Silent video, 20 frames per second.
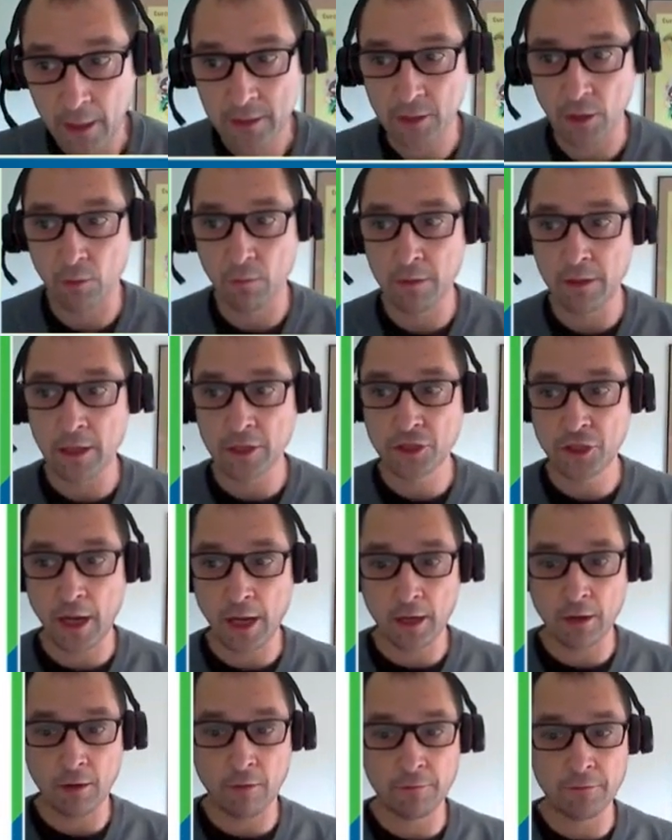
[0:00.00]
So with the
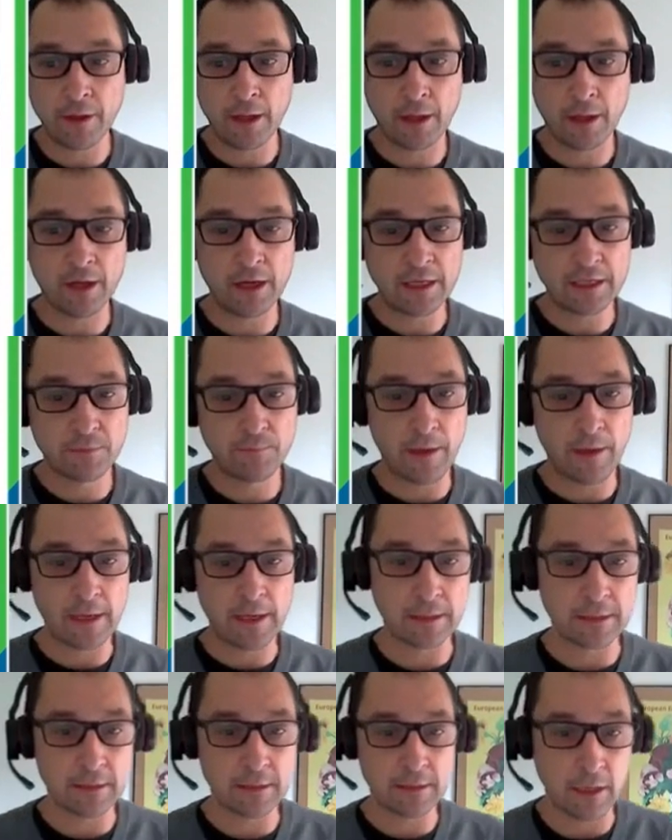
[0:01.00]
share of the green
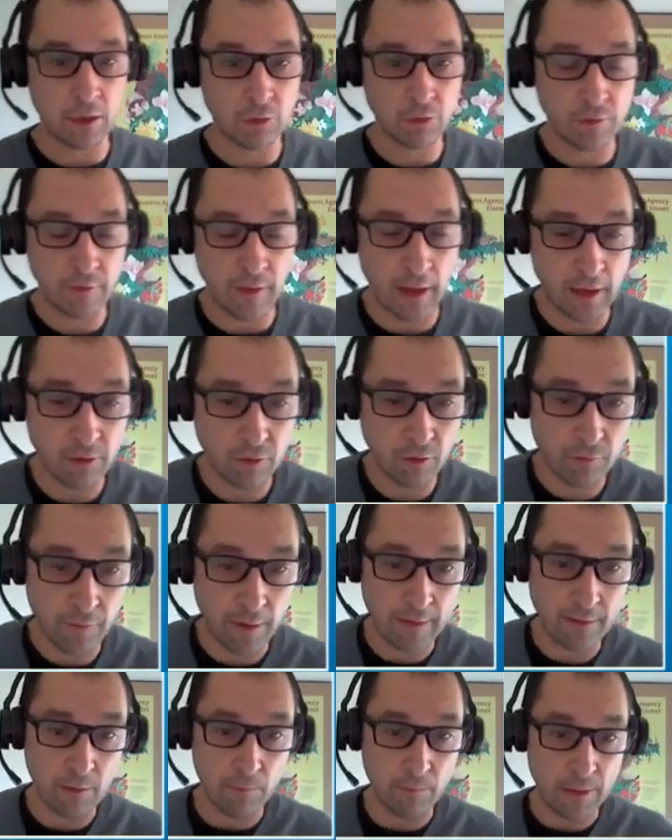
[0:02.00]
spaces around 10 to
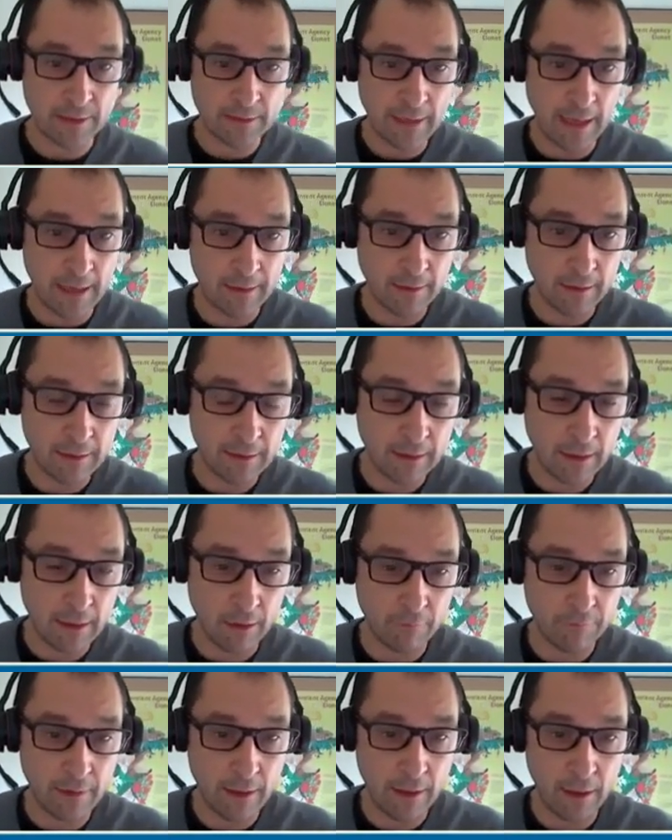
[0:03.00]
20 percent
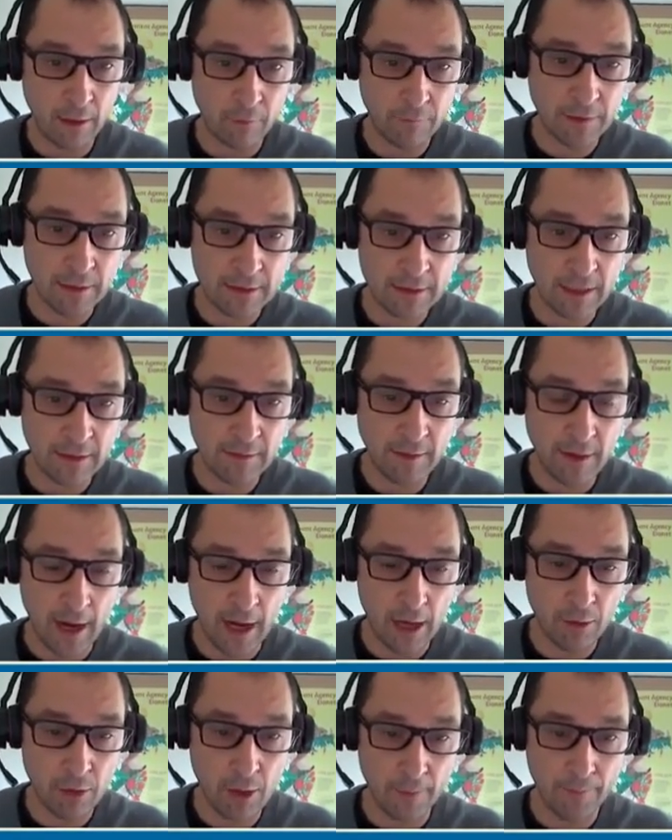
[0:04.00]
of the of the city
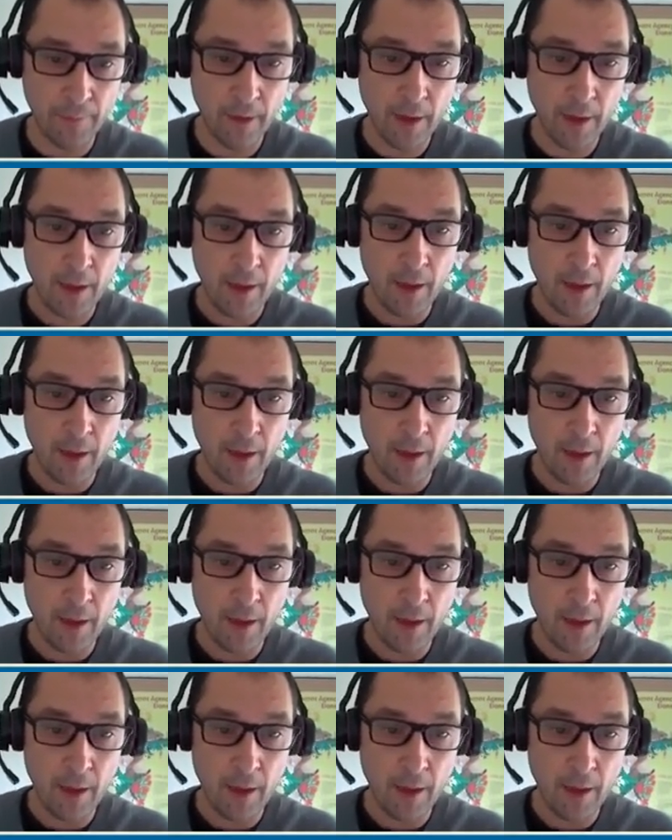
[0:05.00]
area,